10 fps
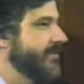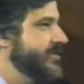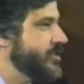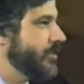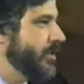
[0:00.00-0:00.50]
of
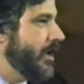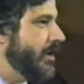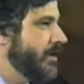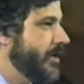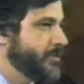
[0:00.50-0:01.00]
his
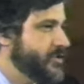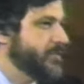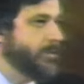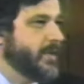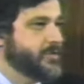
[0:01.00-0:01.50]
career and
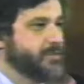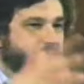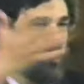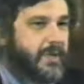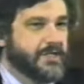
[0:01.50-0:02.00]
presumably was
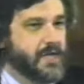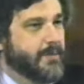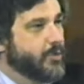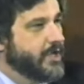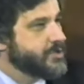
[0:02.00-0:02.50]
performing his
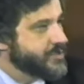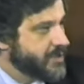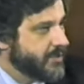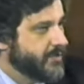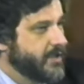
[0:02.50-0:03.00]

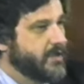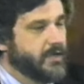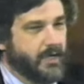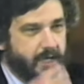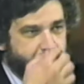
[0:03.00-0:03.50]
operations under
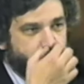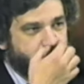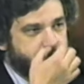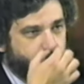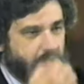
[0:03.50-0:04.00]
the uh,
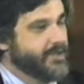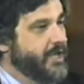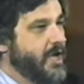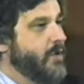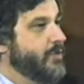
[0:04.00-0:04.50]
influence of what
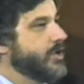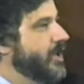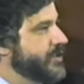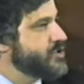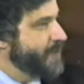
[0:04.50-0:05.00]
today we would
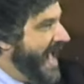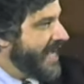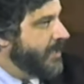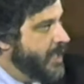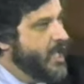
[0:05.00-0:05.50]
call
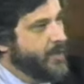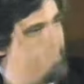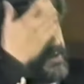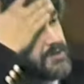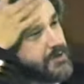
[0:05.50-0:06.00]
smack.
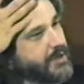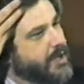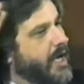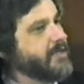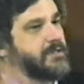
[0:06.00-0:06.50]
But this did
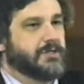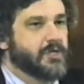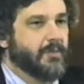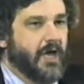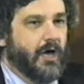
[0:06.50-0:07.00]
not
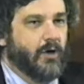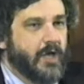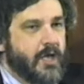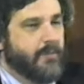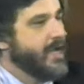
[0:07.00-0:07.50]

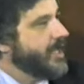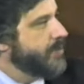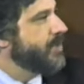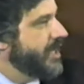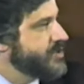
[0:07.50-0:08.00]
somehow make it
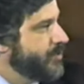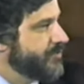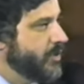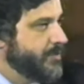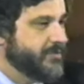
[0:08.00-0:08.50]
impossible
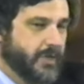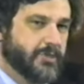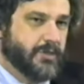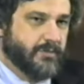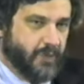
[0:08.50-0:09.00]
for him to
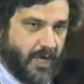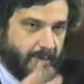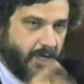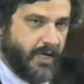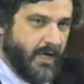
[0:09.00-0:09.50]
function
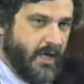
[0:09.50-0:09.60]
properly.